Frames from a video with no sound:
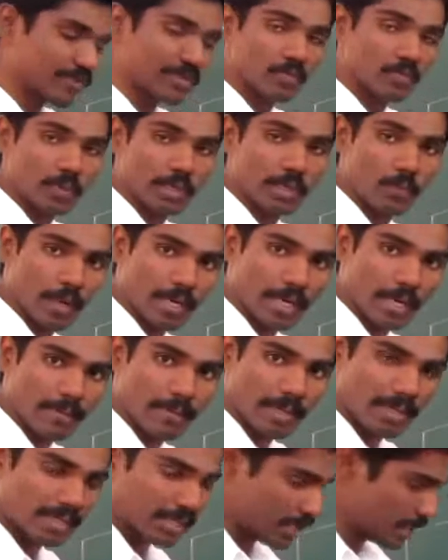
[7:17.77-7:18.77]
with only one
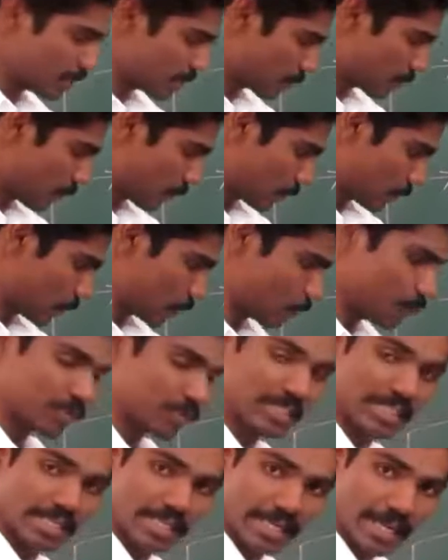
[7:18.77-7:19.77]
number, that is 5,
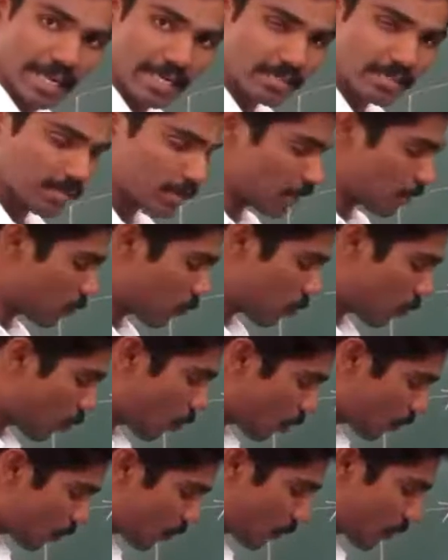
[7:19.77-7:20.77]
which indicates the
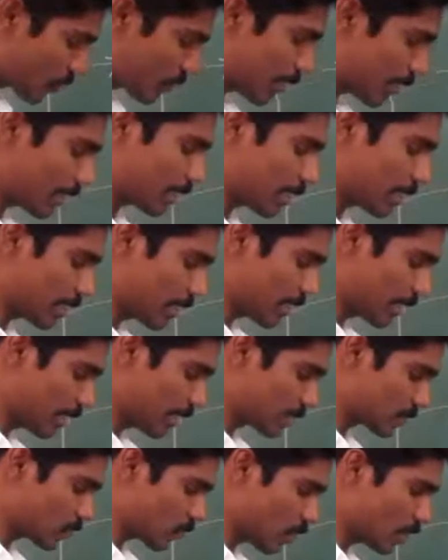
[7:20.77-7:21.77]
code for the letter
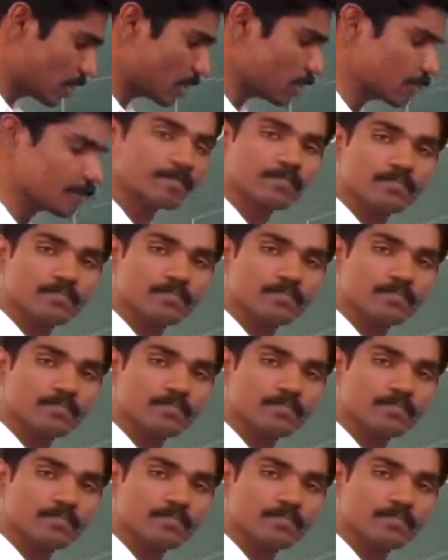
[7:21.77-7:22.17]
D is what?